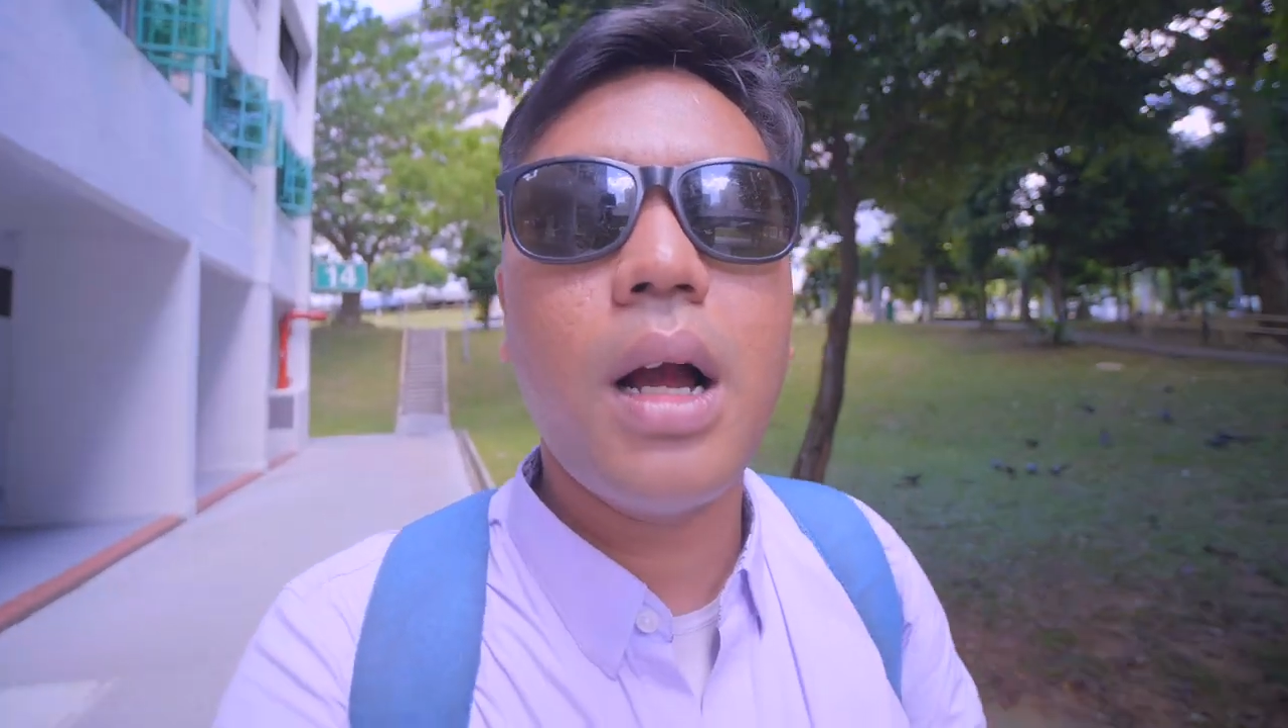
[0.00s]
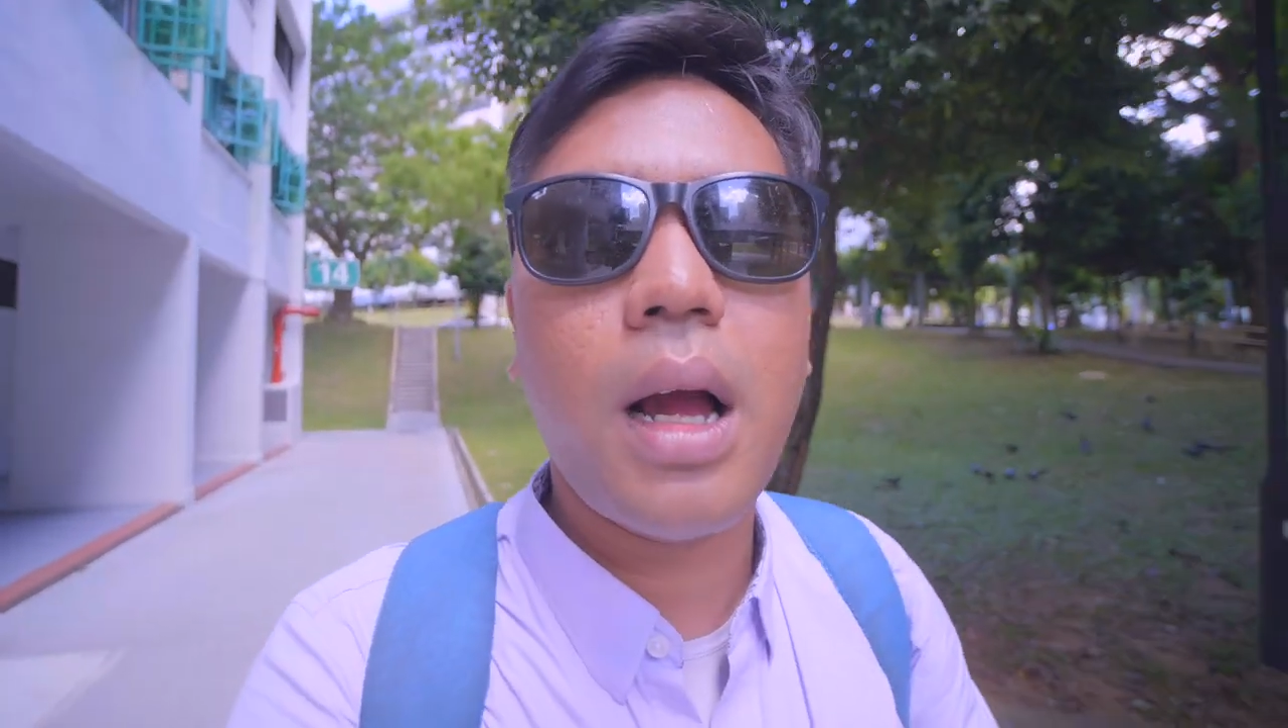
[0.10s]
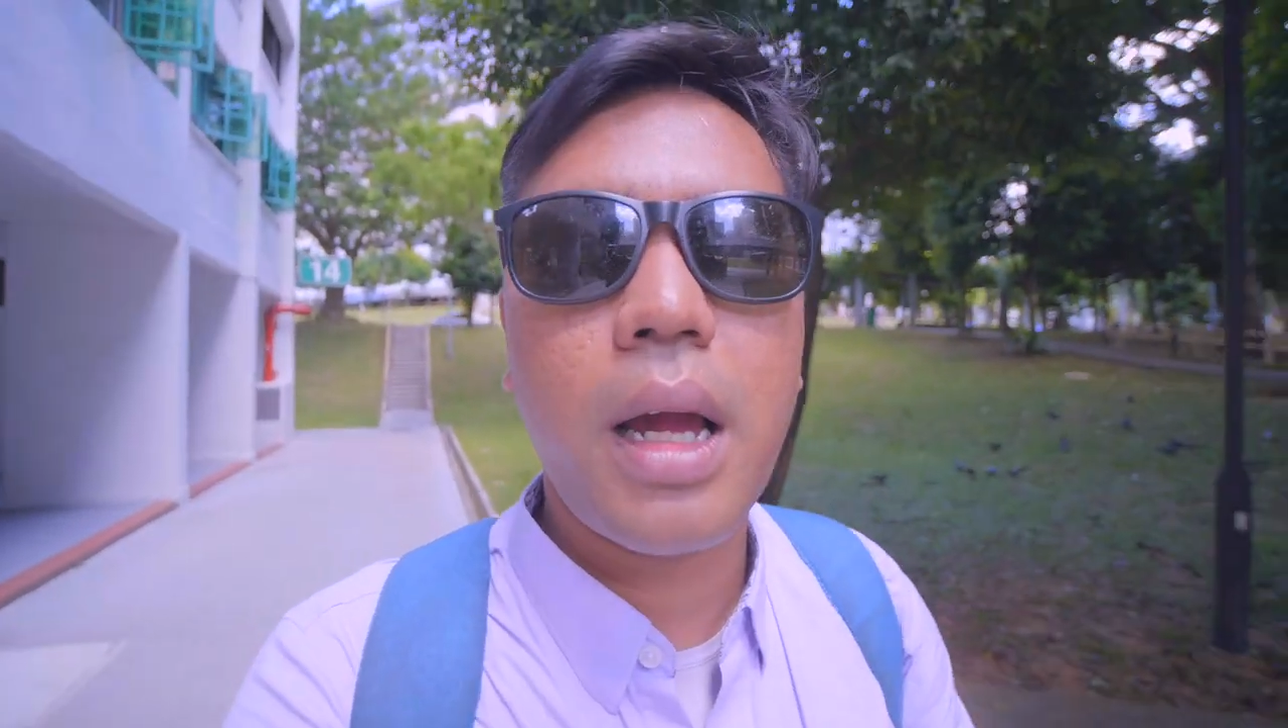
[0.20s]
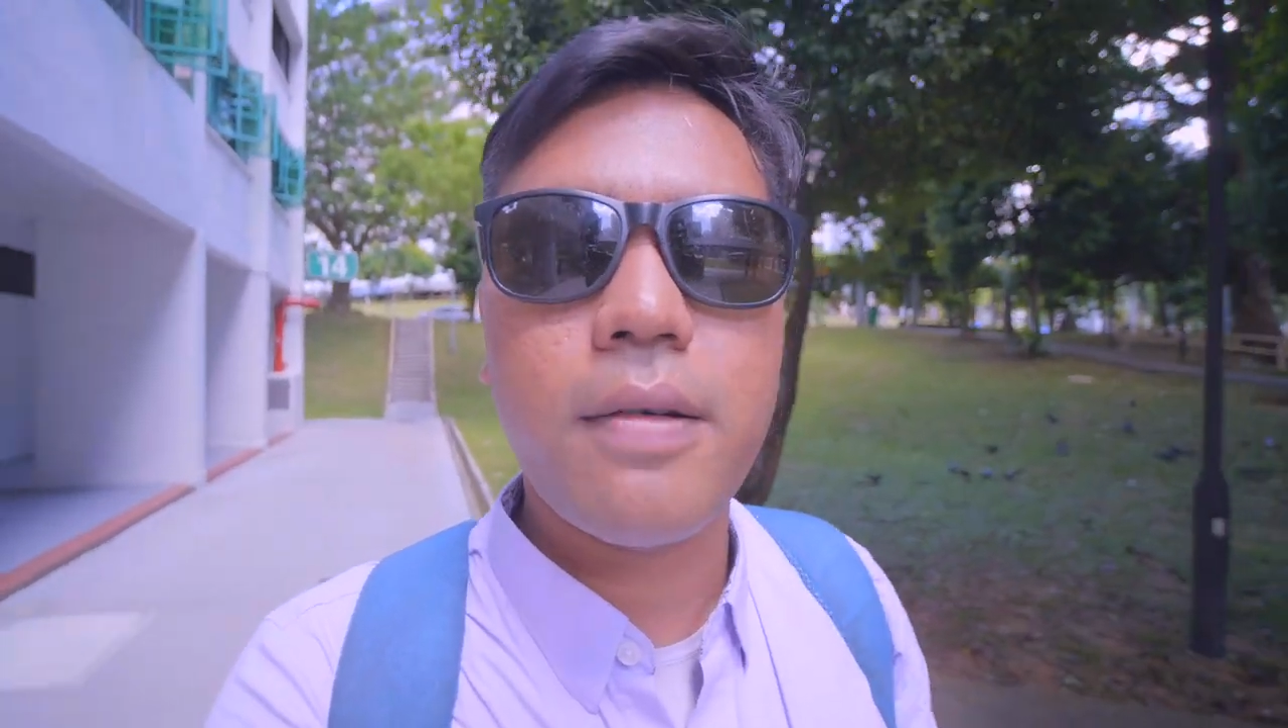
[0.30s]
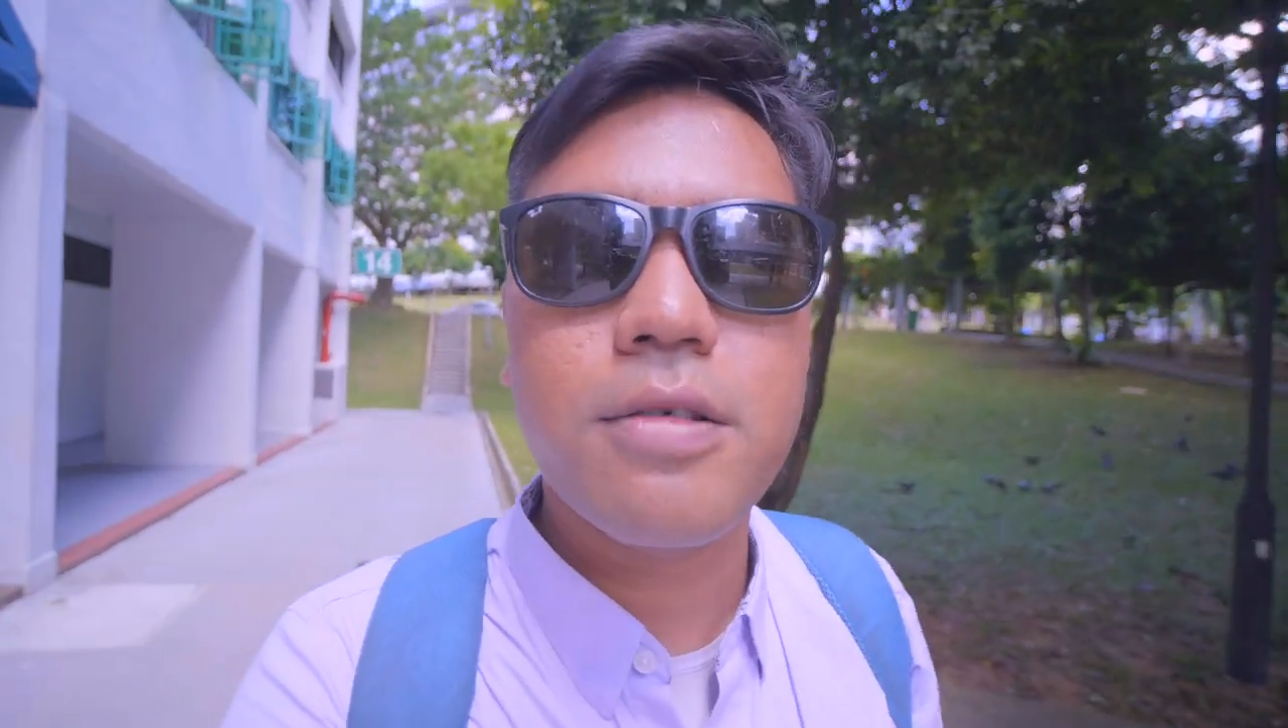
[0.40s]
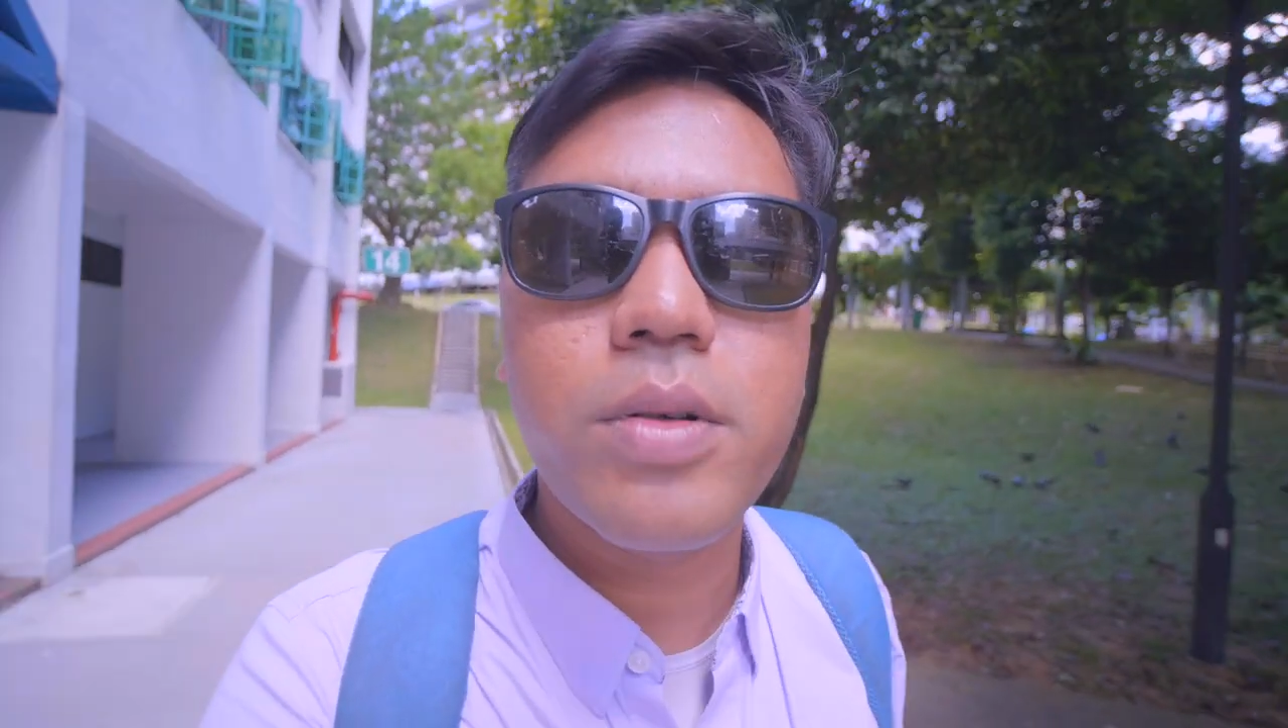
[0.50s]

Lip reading: I have